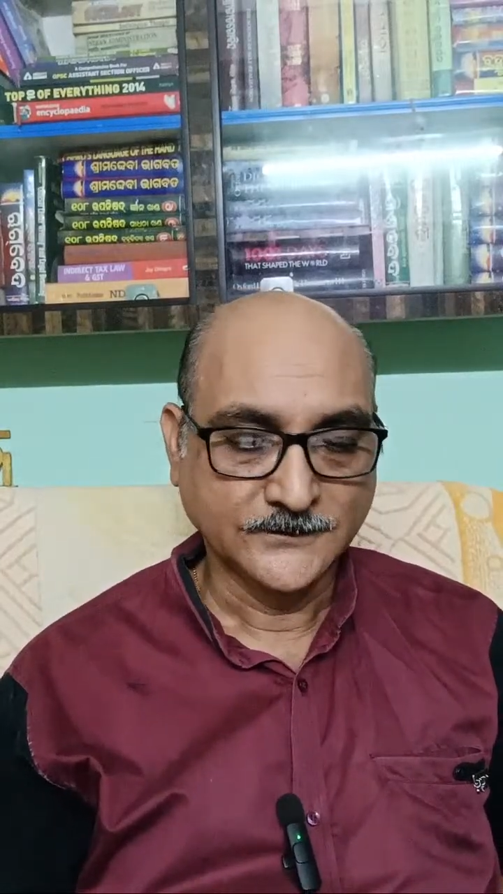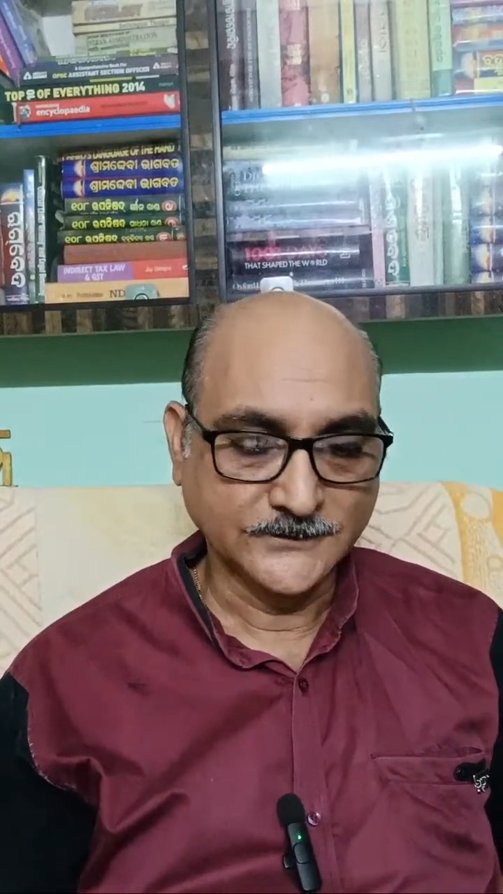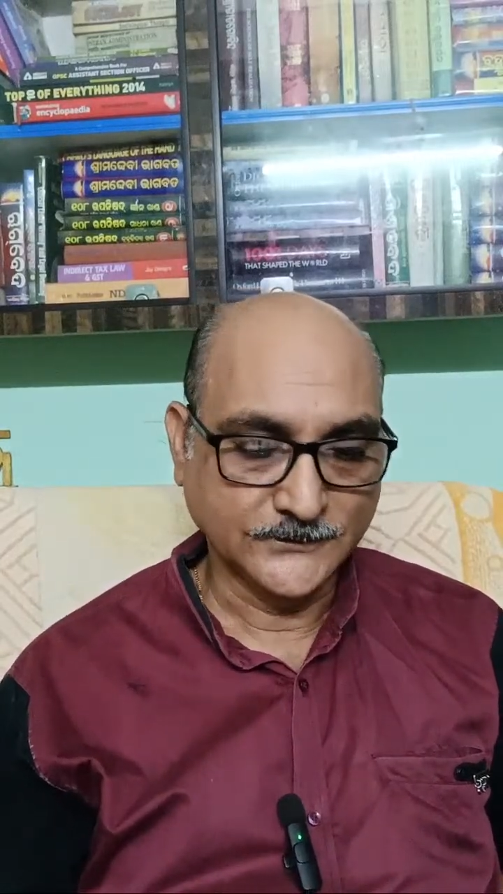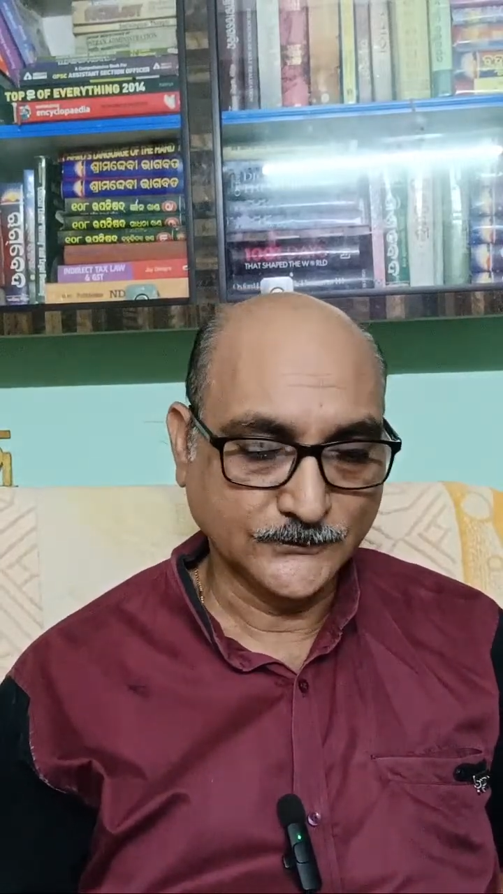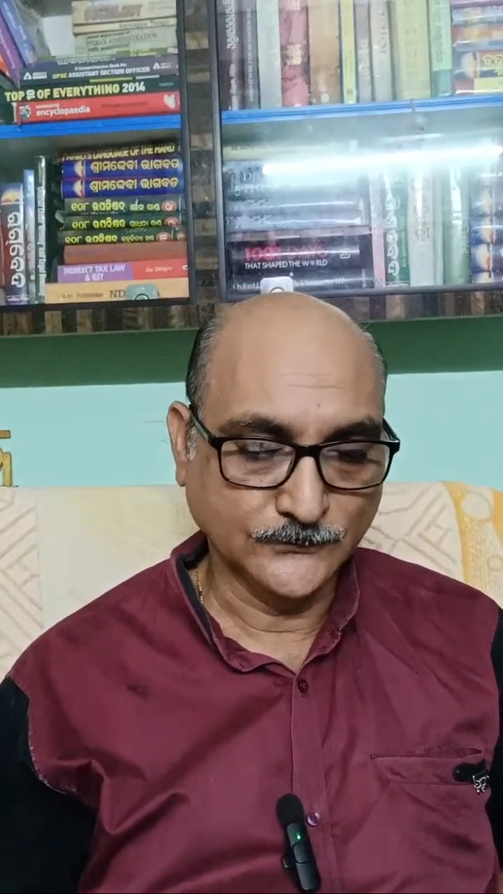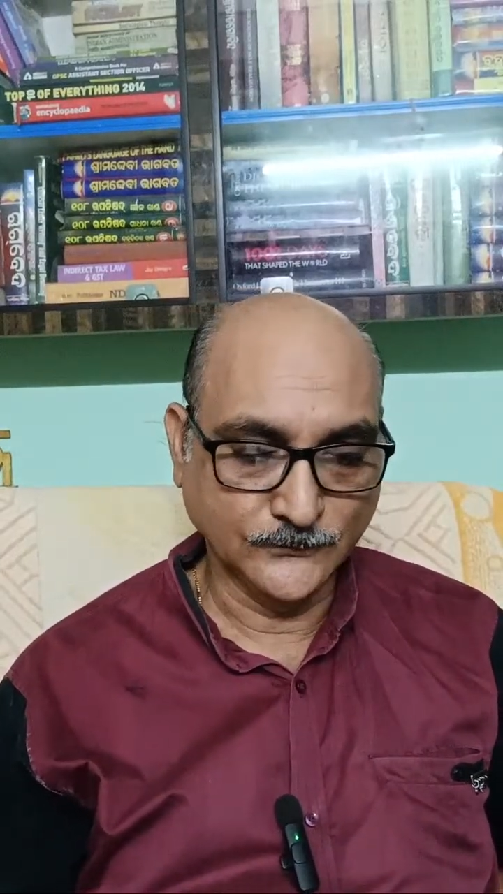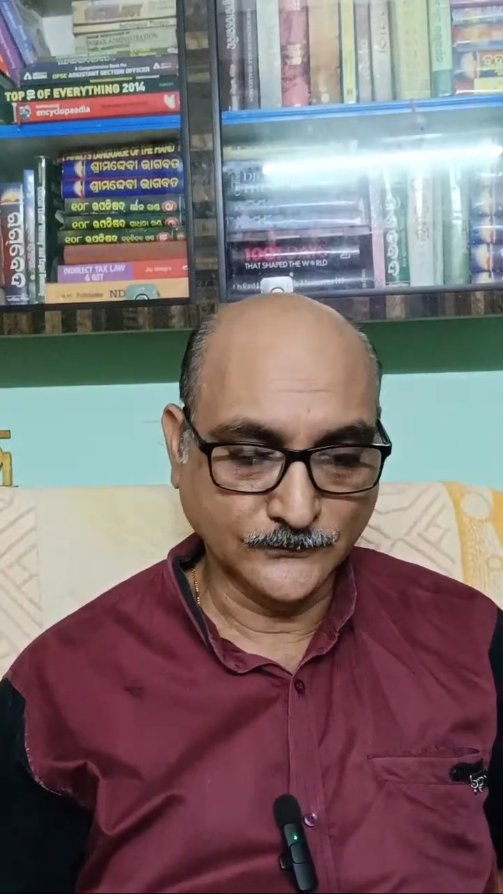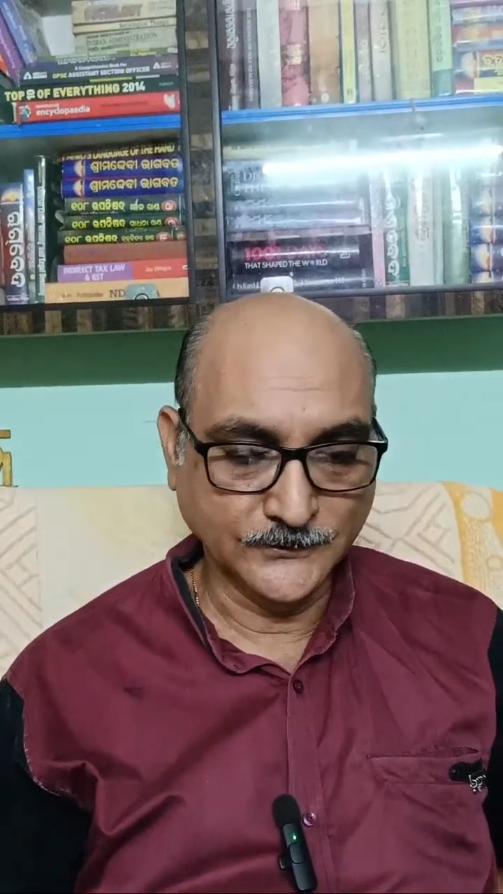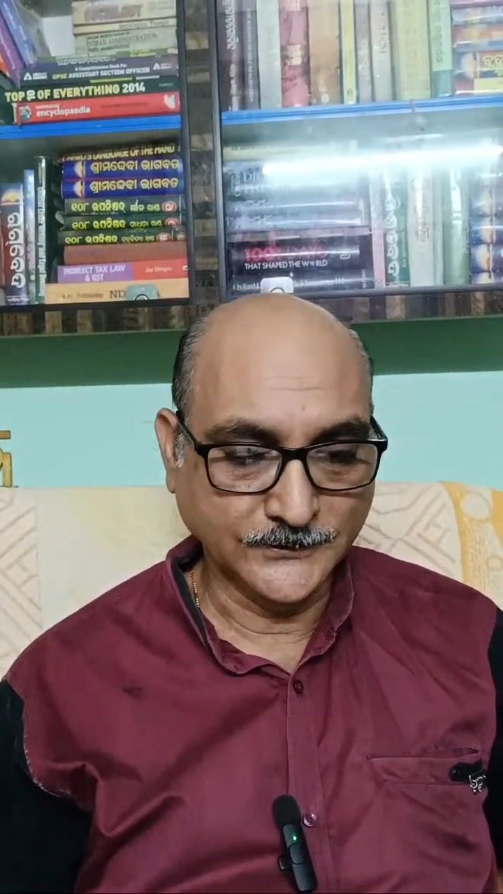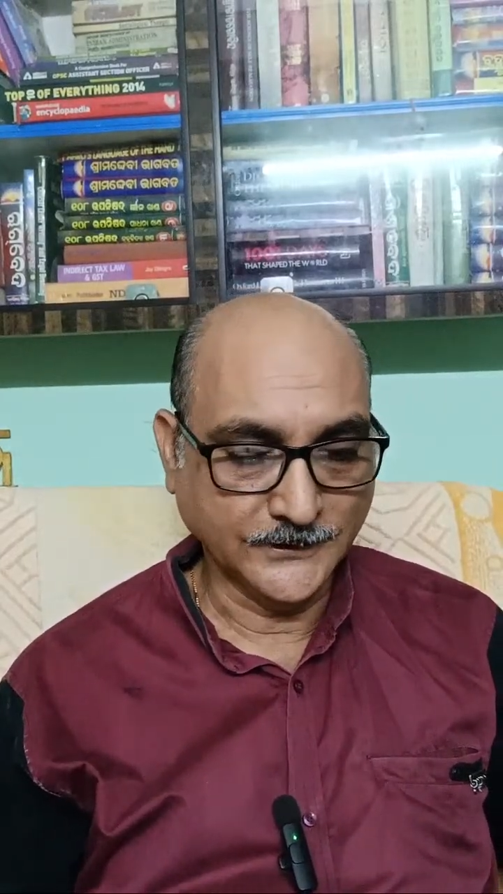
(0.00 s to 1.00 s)
Just you
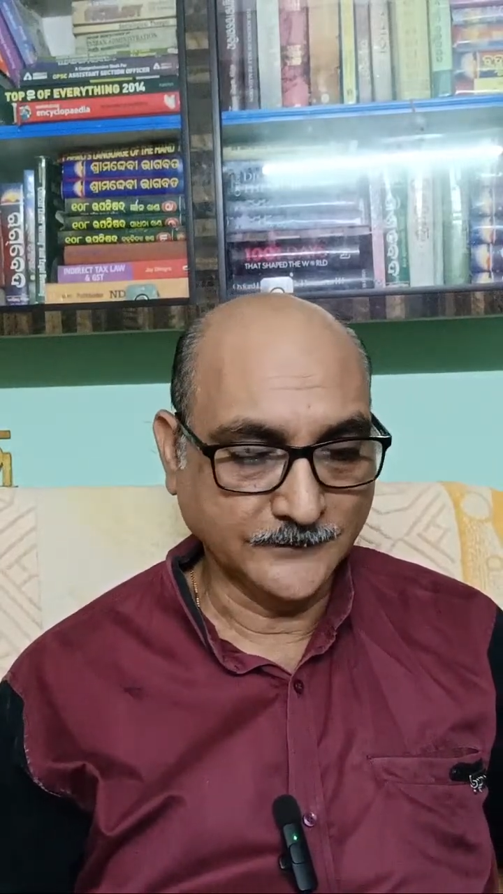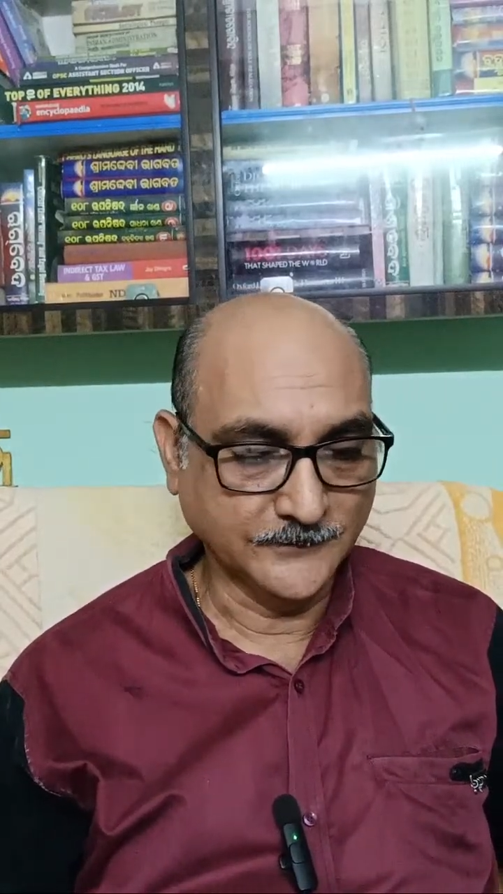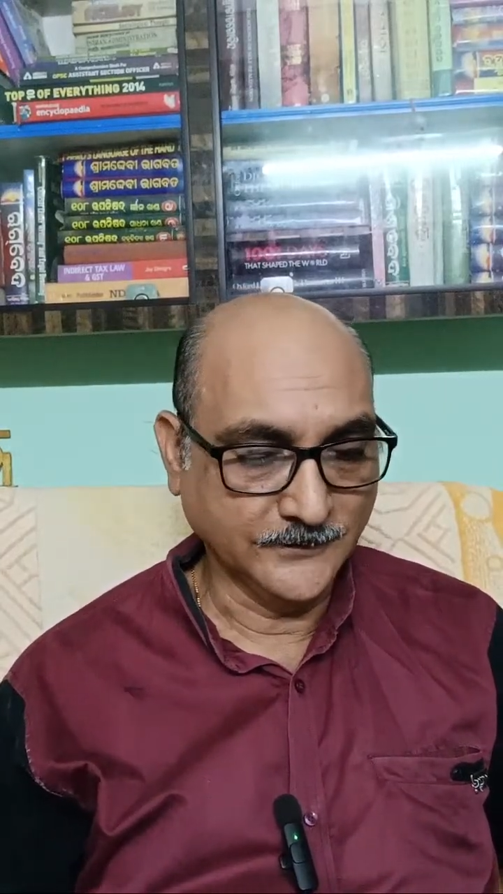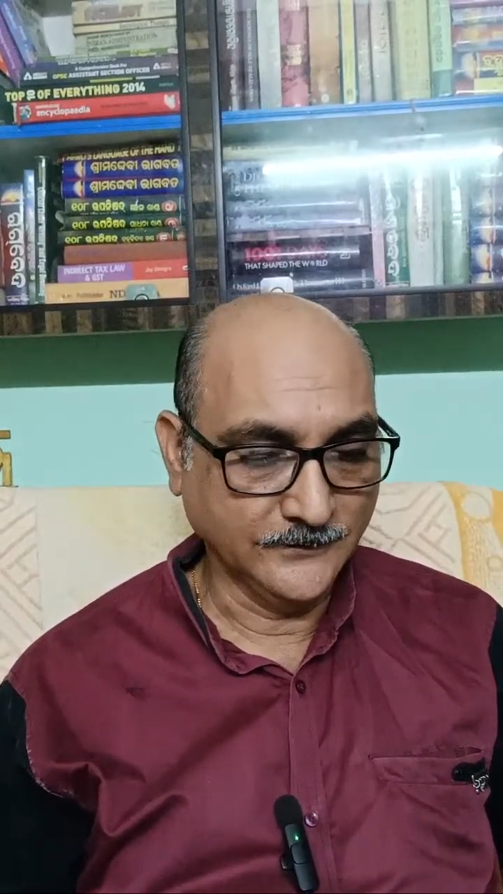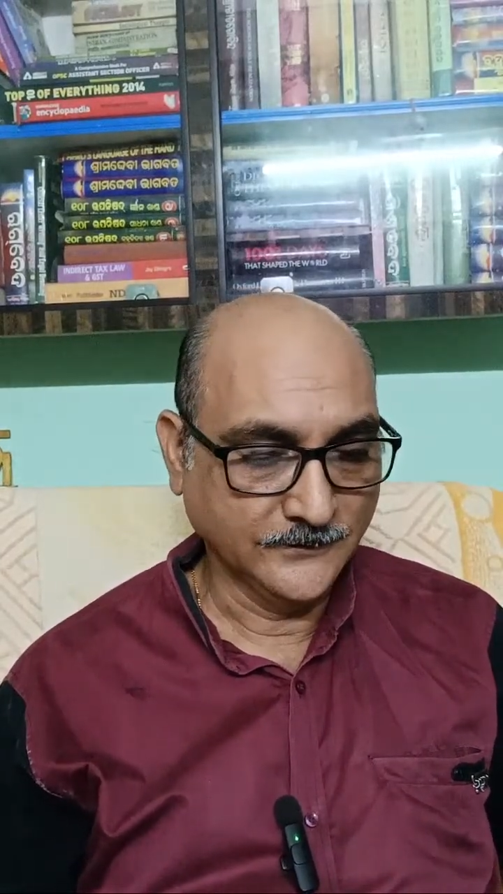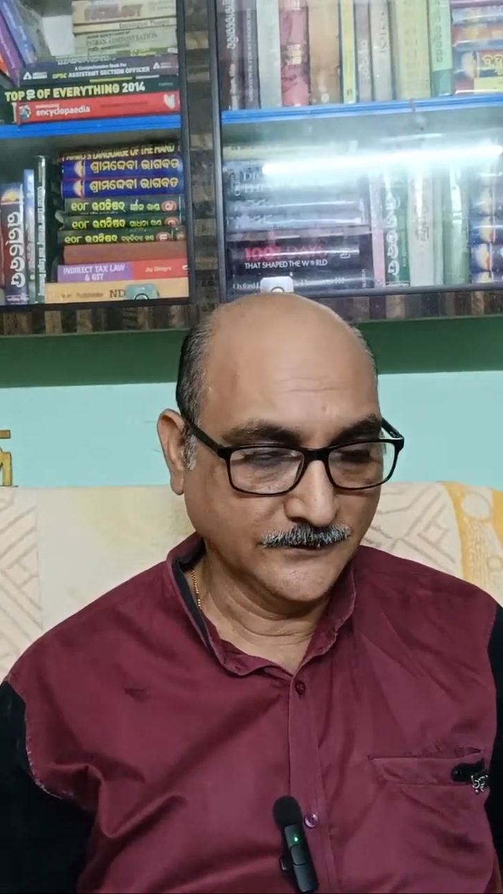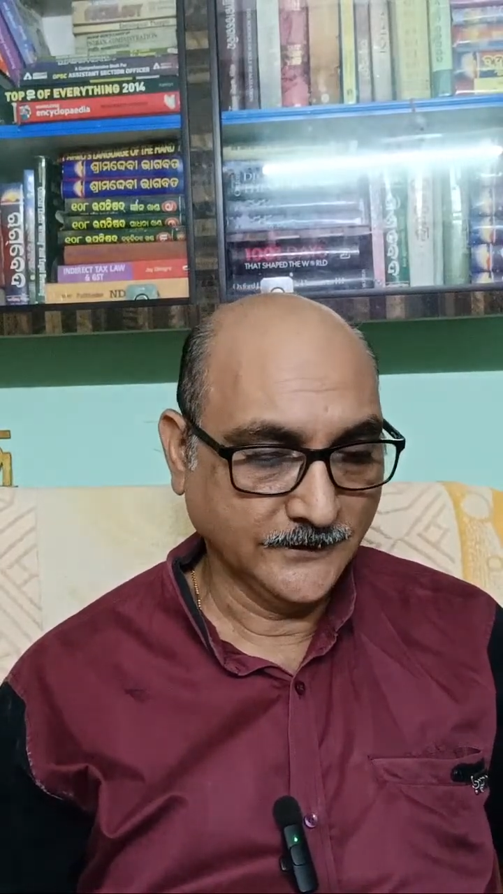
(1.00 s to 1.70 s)
look the table,